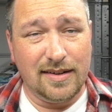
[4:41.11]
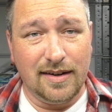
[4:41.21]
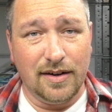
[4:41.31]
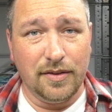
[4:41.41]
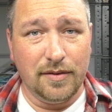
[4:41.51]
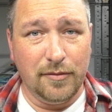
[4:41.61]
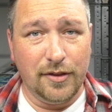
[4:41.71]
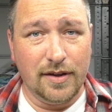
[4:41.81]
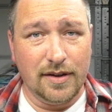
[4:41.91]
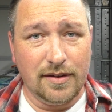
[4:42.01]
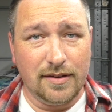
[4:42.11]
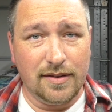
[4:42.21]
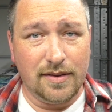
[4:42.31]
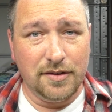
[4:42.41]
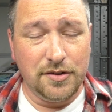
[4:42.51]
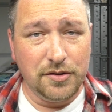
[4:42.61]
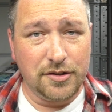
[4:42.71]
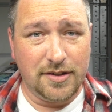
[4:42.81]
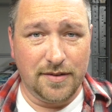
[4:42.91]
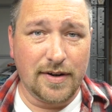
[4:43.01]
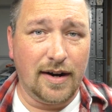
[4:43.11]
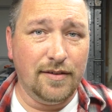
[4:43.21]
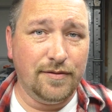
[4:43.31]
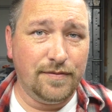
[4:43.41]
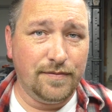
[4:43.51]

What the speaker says: the juices have kind of